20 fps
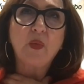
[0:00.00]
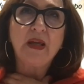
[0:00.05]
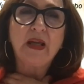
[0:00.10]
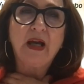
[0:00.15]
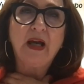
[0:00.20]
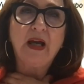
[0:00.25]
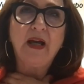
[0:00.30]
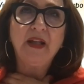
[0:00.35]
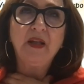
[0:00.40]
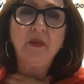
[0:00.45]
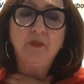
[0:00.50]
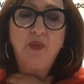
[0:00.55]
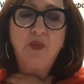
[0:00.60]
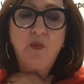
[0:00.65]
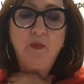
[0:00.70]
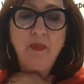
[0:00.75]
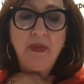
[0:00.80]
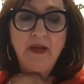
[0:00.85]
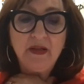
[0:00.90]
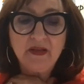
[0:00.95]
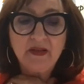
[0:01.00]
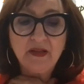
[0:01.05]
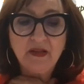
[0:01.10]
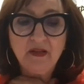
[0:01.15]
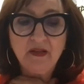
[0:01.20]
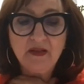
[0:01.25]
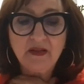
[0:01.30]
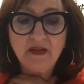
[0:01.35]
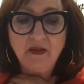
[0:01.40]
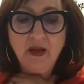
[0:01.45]
import
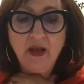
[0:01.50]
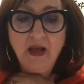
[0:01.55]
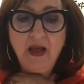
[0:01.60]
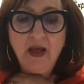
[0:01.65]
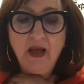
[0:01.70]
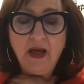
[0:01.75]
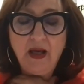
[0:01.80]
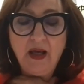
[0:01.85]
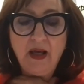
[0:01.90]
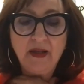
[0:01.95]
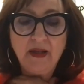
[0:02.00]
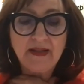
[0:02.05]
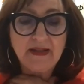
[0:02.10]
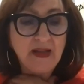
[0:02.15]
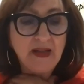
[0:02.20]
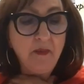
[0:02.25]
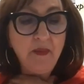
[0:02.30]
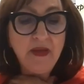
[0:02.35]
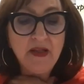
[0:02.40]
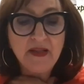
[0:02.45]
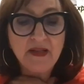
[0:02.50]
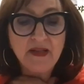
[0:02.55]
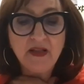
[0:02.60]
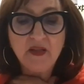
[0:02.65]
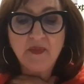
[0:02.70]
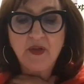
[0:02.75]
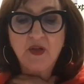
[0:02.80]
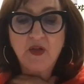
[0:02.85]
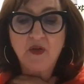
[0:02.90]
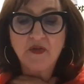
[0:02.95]
medicines, some medicines
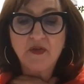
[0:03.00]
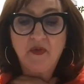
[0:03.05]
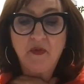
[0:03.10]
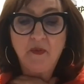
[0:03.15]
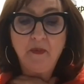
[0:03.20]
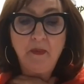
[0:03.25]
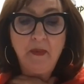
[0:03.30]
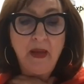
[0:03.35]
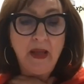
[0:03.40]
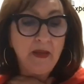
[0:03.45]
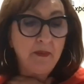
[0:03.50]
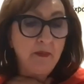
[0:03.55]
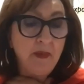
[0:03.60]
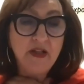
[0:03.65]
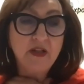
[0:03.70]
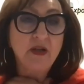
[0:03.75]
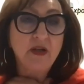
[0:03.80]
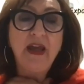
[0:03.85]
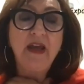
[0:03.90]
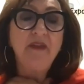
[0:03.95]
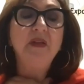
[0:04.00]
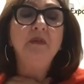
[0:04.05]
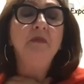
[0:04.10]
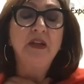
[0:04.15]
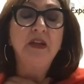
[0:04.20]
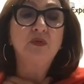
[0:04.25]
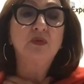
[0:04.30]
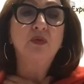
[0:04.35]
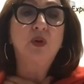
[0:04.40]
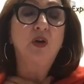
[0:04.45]
because of the heavy
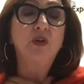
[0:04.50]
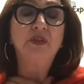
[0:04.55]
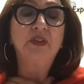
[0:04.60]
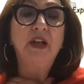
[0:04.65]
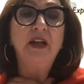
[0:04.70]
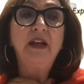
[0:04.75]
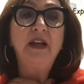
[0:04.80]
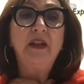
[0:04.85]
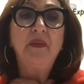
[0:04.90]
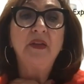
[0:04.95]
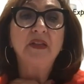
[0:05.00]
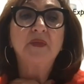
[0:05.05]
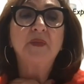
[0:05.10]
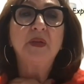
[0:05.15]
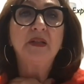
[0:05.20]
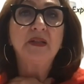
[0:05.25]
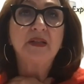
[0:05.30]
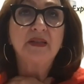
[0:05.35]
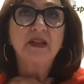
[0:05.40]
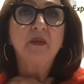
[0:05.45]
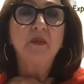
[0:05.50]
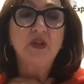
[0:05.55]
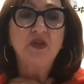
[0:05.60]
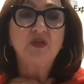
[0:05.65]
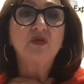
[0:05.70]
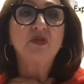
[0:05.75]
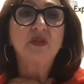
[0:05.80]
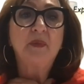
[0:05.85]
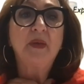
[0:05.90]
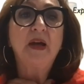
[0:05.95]
metal content, and there's been some
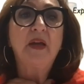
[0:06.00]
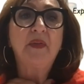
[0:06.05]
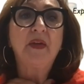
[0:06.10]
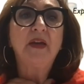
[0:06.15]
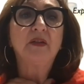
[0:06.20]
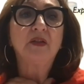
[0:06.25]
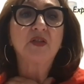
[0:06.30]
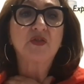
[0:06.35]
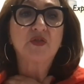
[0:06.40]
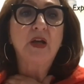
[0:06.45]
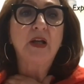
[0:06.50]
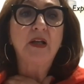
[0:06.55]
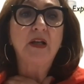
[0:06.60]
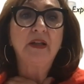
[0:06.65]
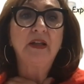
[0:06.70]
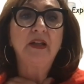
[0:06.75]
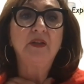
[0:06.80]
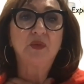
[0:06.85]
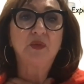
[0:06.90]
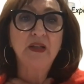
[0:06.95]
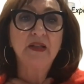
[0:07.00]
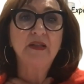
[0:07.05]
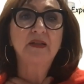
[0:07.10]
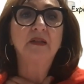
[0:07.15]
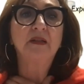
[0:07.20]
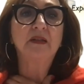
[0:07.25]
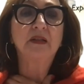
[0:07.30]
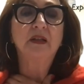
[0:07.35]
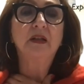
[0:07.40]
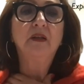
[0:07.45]
issues about that in Australia in
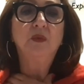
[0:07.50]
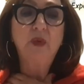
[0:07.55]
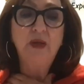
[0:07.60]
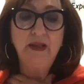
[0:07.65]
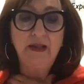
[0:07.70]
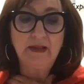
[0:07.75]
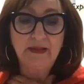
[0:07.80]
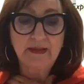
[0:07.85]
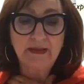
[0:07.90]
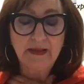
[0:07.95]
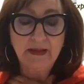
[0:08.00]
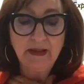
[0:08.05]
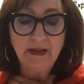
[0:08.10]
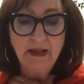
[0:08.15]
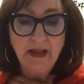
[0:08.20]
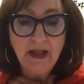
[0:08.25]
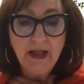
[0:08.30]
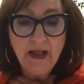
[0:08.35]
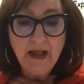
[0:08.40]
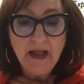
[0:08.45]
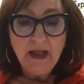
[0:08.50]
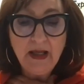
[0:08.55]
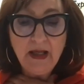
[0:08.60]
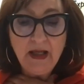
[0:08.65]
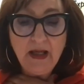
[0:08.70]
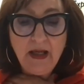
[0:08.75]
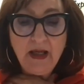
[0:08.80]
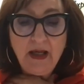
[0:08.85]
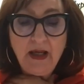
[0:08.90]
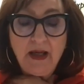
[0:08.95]
recent weeks.
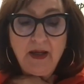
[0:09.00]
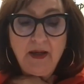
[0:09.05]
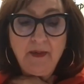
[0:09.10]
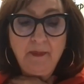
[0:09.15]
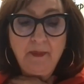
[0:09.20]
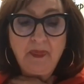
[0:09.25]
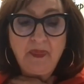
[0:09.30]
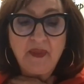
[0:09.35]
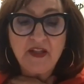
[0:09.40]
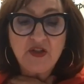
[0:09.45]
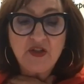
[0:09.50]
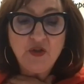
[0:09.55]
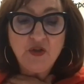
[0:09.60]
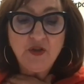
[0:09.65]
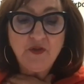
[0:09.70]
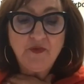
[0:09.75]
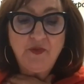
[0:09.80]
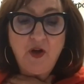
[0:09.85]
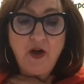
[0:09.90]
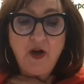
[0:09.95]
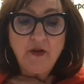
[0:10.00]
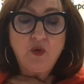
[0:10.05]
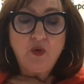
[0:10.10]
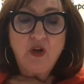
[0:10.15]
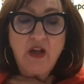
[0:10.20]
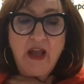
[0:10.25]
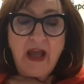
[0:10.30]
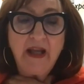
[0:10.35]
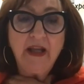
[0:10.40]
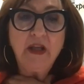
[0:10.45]
The certified
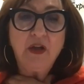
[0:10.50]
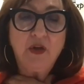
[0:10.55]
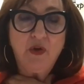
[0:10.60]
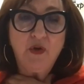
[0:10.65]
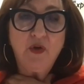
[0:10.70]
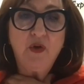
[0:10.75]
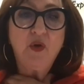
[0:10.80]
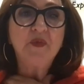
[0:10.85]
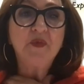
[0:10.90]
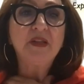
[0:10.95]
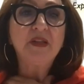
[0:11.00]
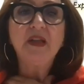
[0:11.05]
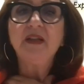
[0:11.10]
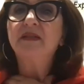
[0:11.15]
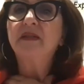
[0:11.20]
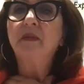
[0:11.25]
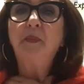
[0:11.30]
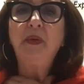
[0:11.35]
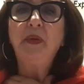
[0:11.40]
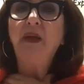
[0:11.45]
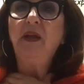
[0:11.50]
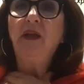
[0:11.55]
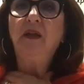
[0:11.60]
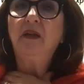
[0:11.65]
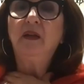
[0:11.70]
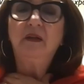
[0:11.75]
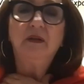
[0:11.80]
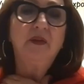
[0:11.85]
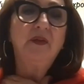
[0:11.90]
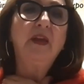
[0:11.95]
organic herbs is a
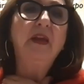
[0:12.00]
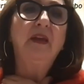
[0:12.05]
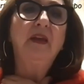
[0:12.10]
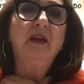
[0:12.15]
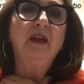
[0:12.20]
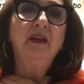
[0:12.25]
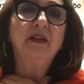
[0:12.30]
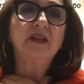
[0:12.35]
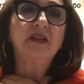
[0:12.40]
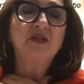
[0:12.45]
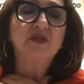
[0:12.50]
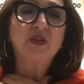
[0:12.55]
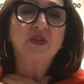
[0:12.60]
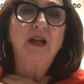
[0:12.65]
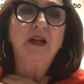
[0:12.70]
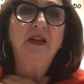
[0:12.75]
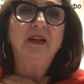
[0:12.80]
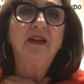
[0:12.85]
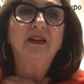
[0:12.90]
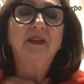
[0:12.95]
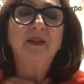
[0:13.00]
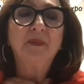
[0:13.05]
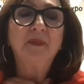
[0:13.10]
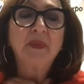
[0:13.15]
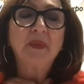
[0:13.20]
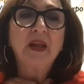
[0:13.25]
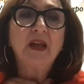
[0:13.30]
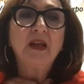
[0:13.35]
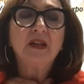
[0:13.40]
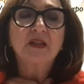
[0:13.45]
big thing in Australia.
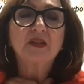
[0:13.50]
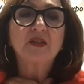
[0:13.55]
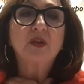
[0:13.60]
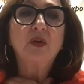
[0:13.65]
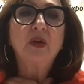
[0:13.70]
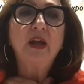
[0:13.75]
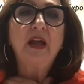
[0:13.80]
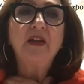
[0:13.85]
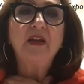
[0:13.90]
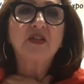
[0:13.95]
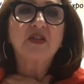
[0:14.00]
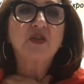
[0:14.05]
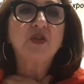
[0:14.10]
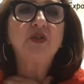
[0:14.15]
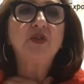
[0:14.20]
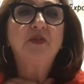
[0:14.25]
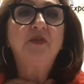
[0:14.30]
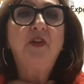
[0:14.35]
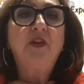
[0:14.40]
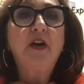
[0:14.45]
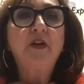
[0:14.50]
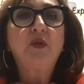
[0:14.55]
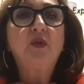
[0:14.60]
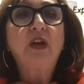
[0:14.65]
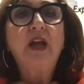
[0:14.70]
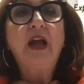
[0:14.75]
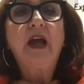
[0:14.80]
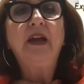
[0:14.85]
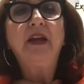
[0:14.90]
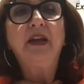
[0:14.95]
So certified
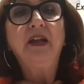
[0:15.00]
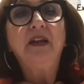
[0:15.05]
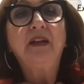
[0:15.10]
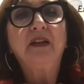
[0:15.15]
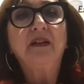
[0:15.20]
organic